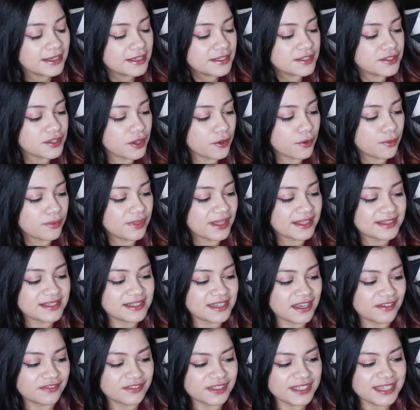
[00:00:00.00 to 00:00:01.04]
So that's
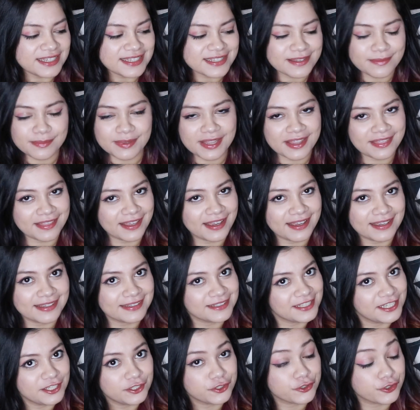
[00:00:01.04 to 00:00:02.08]
definitely something
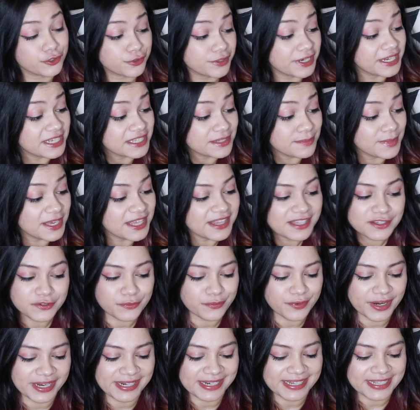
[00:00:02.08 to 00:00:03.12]
that intrigues me, this
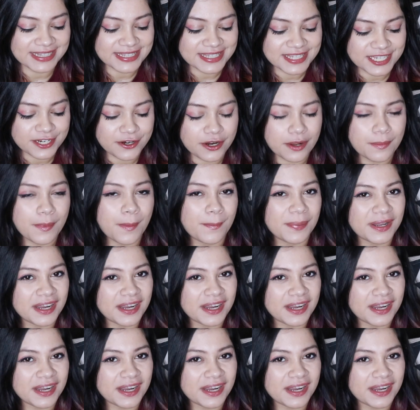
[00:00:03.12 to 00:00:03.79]
Radiant Serum,